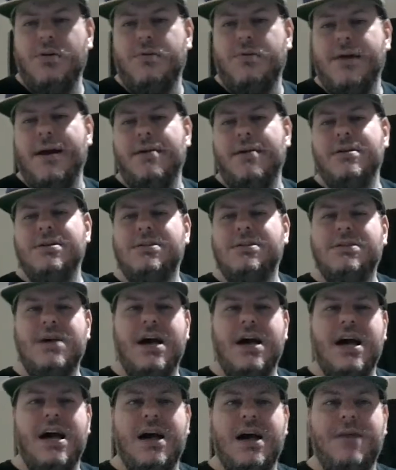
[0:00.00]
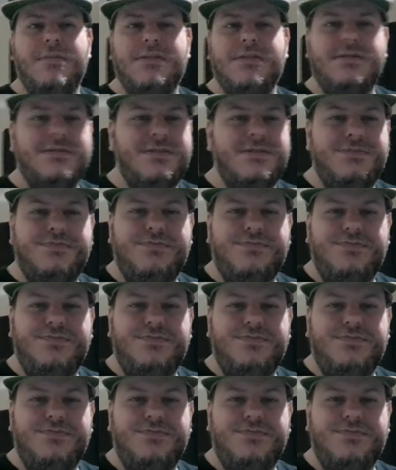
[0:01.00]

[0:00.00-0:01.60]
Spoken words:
around this time, it's